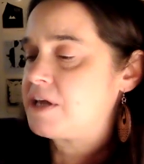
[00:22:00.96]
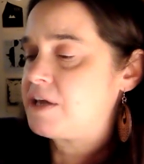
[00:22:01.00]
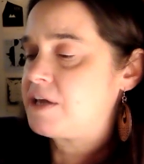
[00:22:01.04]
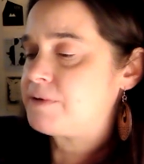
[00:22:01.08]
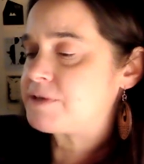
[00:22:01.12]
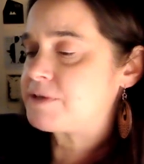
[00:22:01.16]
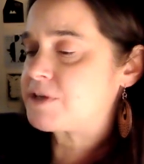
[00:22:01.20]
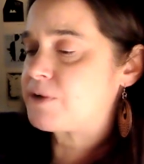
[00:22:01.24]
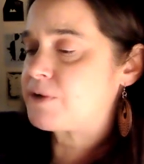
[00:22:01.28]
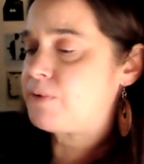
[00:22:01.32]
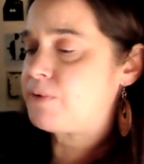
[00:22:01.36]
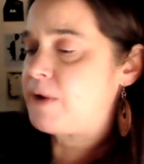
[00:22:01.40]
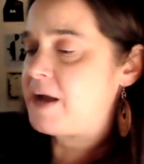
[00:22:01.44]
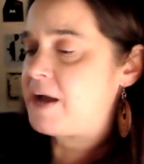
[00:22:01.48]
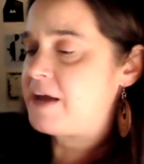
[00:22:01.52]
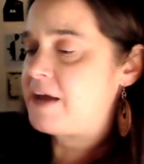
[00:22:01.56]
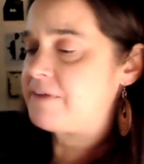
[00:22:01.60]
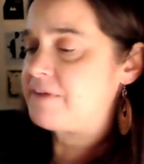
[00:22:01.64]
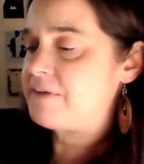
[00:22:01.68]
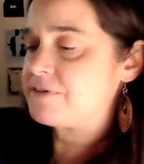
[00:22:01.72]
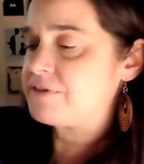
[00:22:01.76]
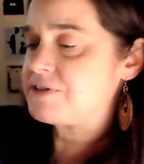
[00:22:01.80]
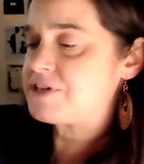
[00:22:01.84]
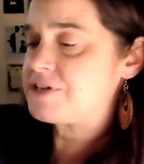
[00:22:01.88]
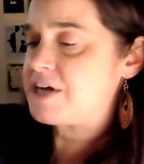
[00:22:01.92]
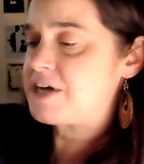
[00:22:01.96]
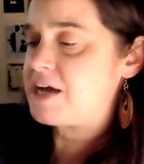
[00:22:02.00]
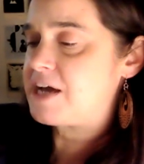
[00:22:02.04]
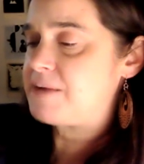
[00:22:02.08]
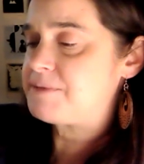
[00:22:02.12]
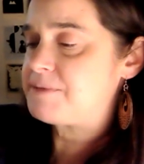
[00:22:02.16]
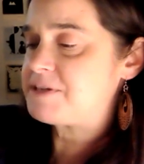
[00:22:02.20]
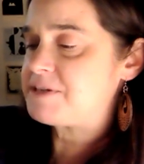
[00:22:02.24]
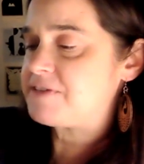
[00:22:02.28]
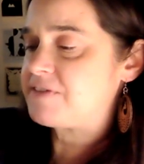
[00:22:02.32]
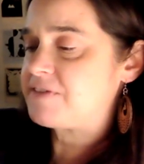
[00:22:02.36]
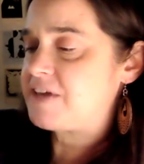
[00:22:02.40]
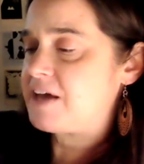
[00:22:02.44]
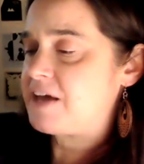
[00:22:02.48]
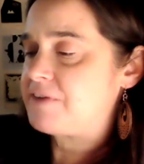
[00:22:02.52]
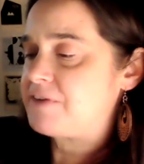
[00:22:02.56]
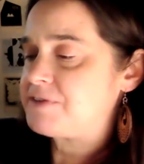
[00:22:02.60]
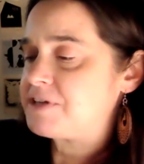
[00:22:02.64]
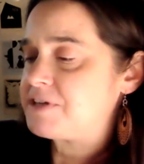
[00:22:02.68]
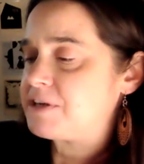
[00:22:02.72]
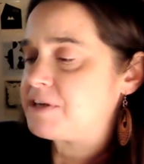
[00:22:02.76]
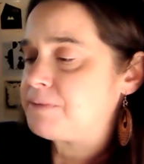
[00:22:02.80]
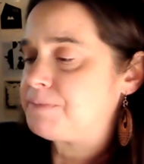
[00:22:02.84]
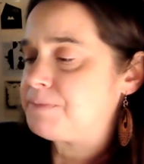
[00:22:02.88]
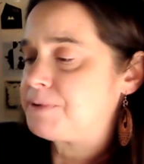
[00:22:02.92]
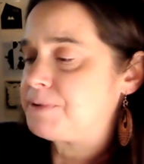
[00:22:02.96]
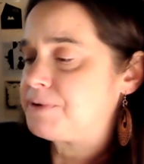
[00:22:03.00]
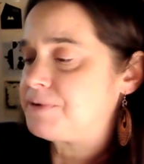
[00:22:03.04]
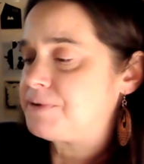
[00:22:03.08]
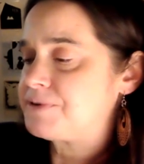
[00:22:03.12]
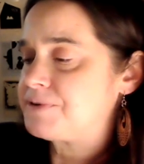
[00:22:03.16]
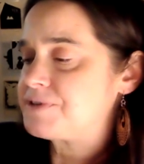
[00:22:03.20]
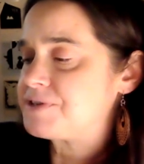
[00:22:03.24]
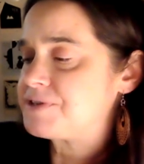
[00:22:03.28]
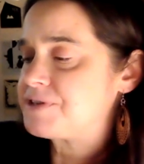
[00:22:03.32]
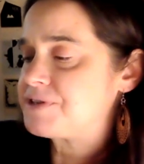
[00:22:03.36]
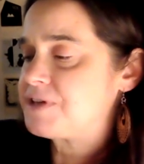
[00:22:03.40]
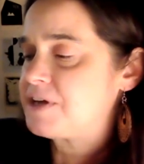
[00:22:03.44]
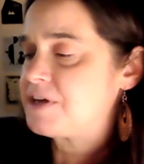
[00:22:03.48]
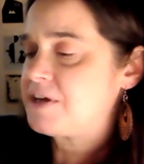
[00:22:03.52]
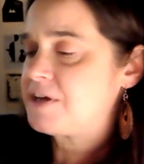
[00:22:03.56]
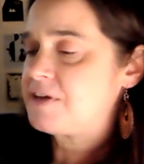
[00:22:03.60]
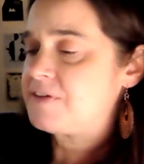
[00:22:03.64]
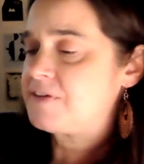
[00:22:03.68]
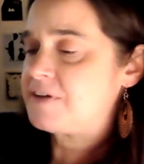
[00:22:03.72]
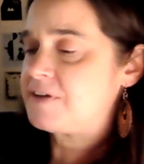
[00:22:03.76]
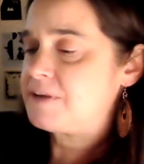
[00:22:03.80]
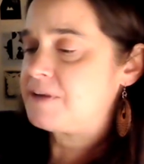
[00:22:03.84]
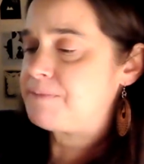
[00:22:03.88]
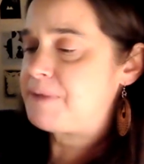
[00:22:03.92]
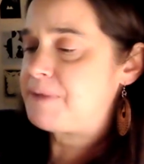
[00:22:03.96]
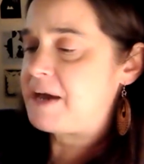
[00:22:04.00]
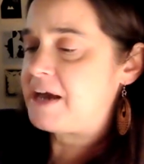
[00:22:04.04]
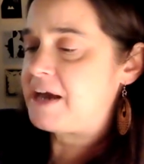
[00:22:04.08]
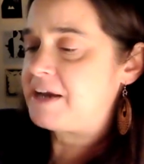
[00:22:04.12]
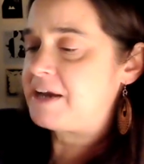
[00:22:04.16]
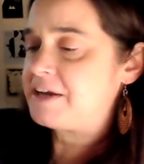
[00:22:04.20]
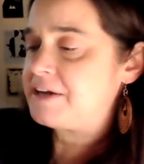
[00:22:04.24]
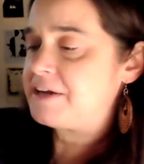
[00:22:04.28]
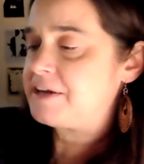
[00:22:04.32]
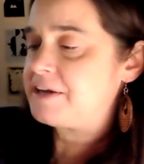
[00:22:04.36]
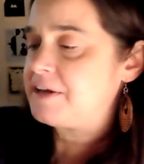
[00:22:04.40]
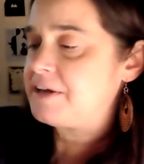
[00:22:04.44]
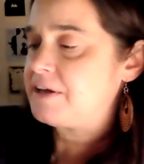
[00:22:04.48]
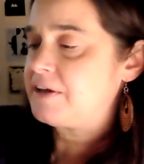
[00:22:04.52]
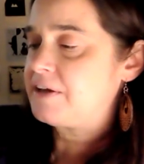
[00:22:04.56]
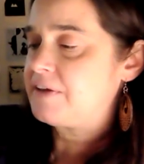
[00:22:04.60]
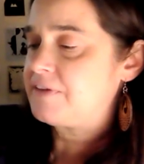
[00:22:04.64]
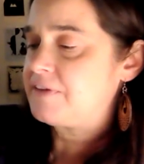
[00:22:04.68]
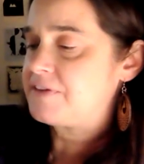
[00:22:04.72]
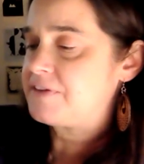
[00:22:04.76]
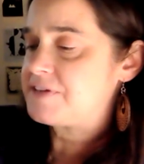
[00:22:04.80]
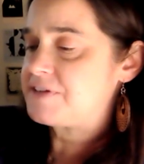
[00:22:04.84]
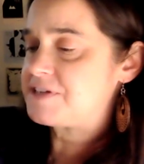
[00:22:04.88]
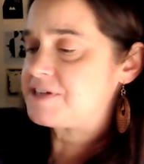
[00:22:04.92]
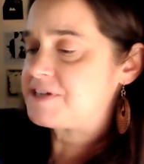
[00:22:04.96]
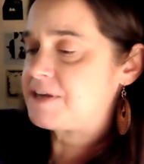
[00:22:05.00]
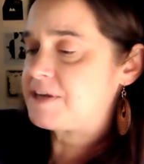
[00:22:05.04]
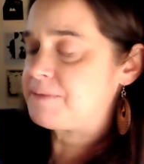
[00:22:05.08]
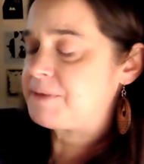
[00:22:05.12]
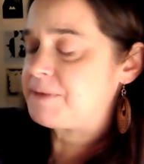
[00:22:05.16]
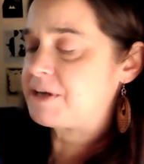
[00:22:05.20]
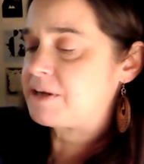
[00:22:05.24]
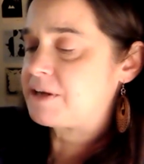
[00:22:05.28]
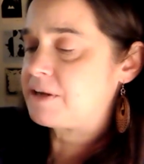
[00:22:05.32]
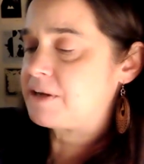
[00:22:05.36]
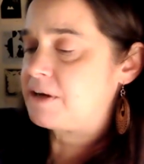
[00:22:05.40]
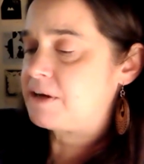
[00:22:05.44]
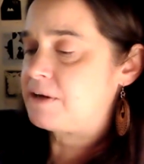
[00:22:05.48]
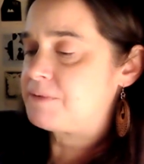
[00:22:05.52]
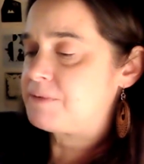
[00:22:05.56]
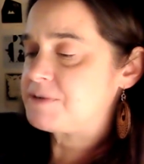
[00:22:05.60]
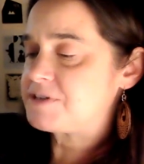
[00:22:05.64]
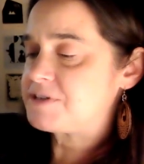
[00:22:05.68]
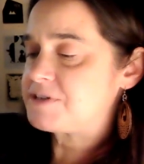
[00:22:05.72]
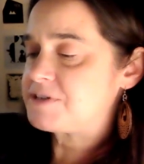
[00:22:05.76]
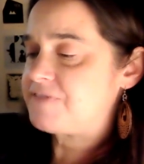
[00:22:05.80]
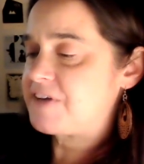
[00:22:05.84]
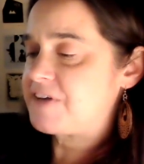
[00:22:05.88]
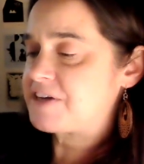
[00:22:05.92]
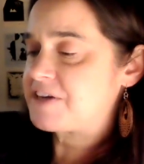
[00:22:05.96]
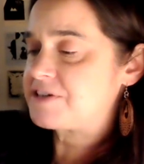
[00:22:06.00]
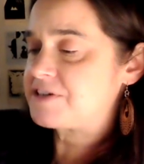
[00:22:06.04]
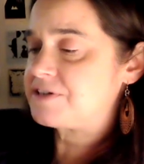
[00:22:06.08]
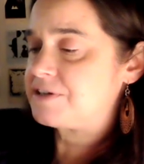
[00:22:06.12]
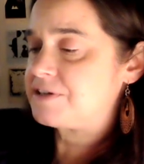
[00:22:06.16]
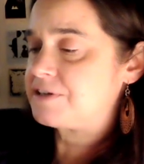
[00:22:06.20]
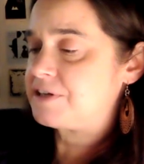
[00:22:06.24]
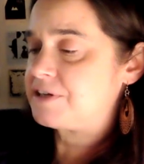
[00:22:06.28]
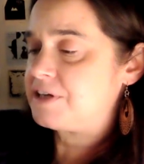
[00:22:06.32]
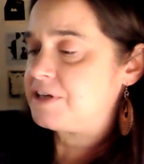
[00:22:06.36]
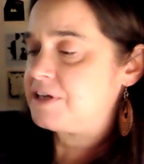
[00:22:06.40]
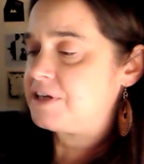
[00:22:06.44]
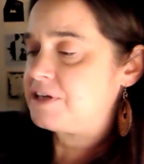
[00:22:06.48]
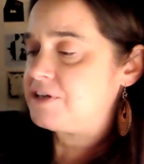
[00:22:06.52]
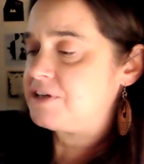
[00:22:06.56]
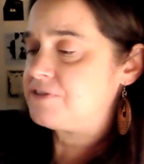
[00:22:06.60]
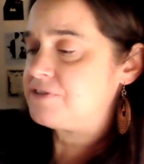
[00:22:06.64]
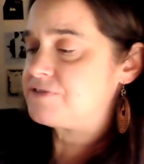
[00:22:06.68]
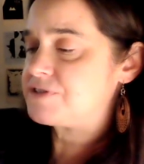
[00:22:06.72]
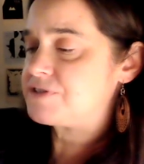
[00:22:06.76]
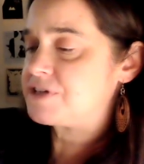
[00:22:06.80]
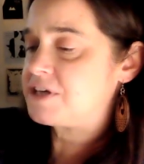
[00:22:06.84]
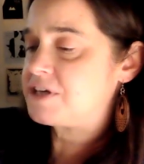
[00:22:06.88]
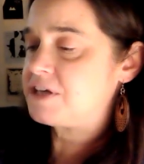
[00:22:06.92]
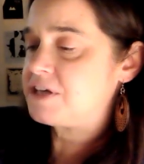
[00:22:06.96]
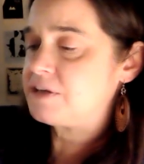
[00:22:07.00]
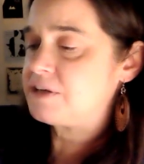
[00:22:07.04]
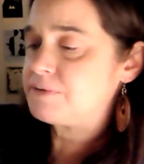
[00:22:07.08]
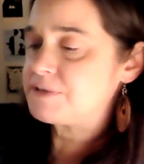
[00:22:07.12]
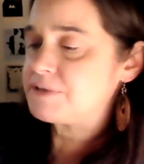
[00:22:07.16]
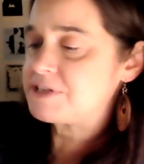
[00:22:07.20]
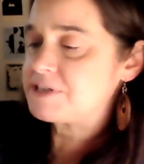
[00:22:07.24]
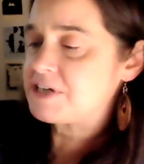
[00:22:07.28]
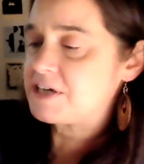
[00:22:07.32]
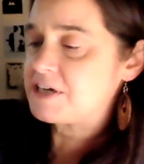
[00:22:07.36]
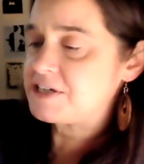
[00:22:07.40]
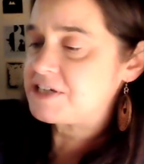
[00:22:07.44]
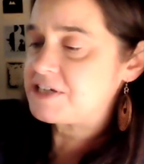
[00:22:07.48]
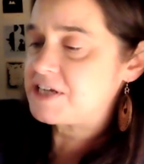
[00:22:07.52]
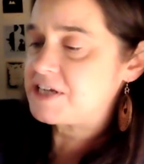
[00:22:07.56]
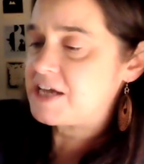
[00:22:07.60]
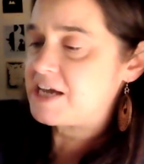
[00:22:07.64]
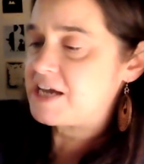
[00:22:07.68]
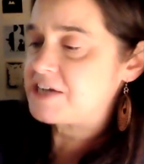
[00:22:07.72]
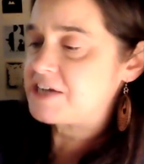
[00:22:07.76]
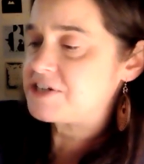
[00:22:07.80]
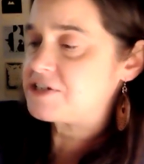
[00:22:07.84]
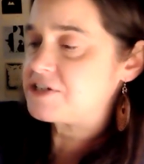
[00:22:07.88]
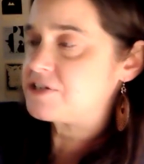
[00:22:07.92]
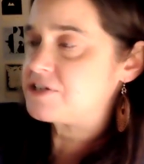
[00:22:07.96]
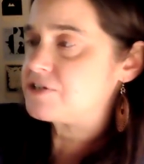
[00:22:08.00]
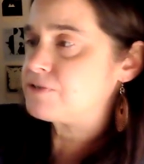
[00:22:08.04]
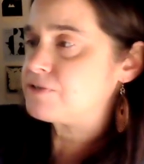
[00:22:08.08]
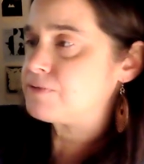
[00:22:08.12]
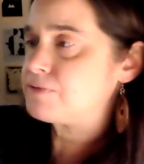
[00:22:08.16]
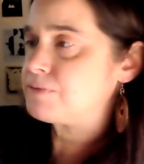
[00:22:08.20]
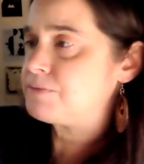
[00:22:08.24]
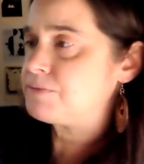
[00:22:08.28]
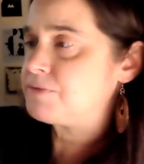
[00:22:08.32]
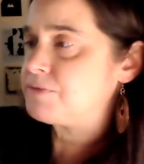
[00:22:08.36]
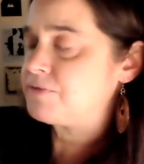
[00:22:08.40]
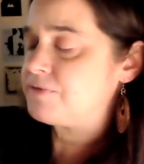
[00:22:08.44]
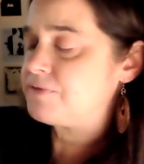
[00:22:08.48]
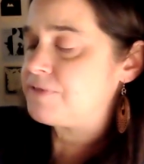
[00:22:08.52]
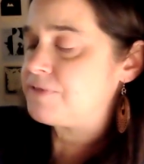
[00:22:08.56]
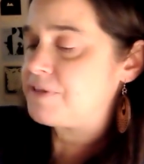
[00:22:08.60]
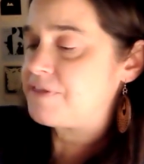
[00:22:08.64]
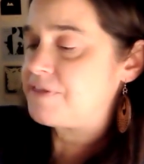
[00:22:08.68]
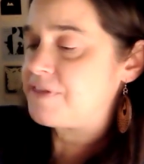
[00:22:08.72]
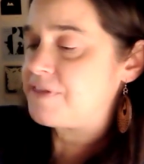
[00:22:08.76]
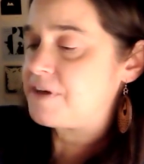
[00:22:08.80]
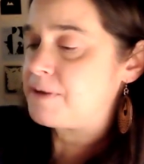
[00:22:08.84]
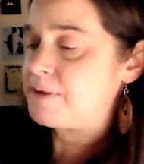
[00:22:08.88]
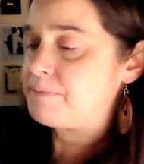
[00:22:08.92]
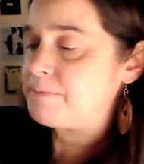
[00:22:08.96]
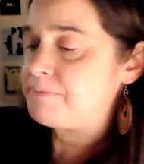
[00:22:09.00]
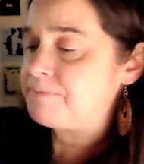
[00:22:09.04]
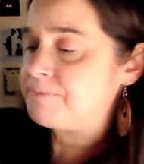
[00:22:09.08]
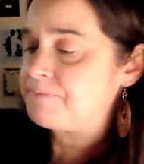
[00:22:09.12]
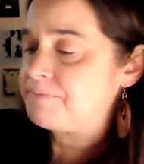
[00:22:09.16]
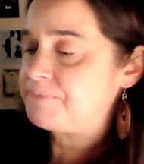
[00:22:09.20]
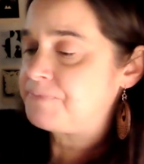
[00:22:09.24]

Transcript: He was quiet for a time, as if counting a pulse. Then he patted the stomach almost affectionately and used Kiowa's hunting hatchet to remove the thumb.